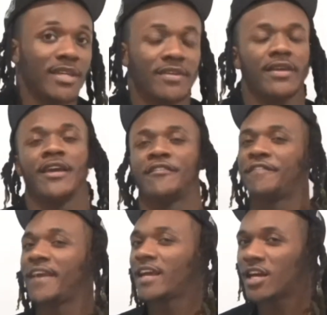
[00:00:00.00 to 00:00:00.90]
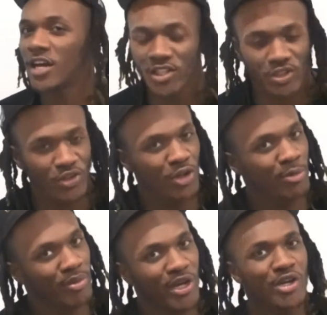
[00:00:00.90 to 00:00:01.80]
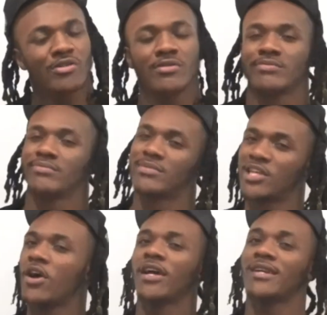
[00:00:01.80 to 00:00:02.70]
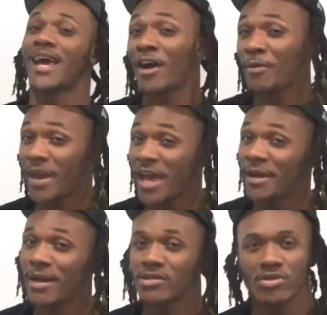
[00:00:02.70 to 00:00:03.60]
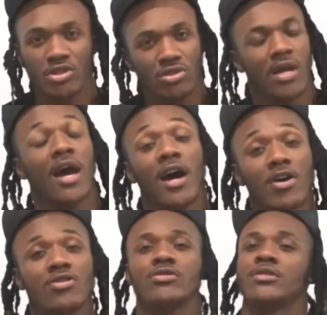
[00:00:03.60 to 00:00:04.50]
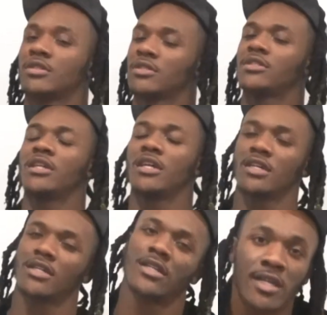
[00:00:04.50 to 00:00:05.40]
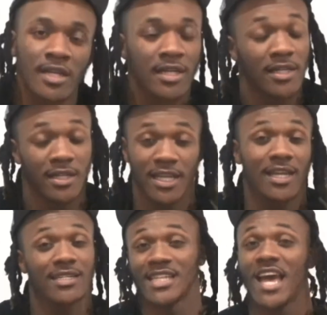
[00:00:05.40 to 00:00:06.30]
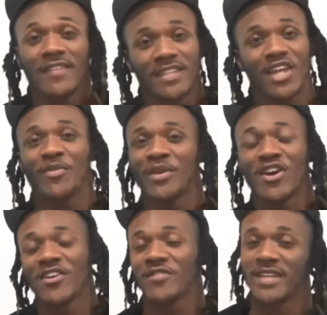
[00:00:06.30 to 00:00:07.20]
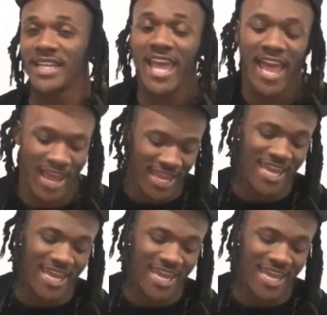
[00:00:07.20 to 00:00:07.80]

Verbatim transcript: be fake calling you your bro, talking down bad about you to a hoe. Tuh. Niggas that be throw me off of that.